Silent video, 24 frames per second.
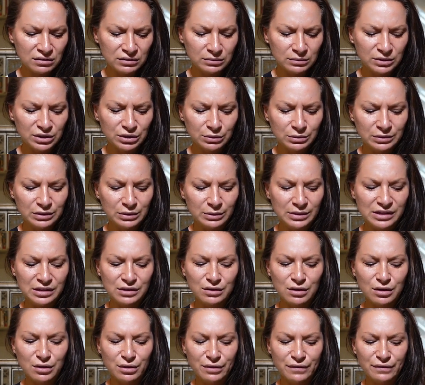which one do we
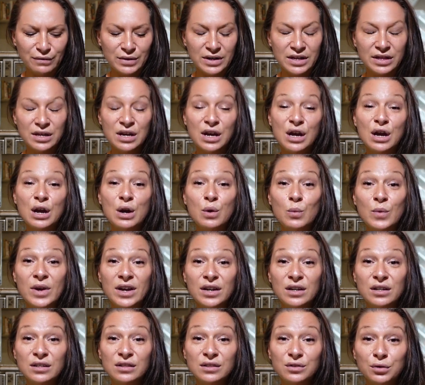start off with? We're
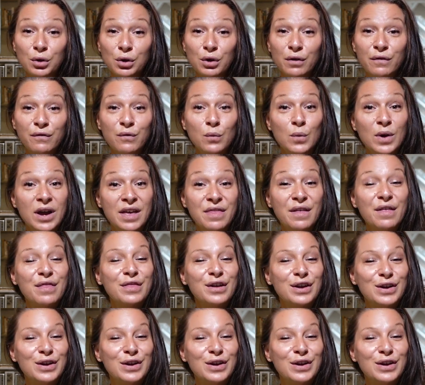going to start off with the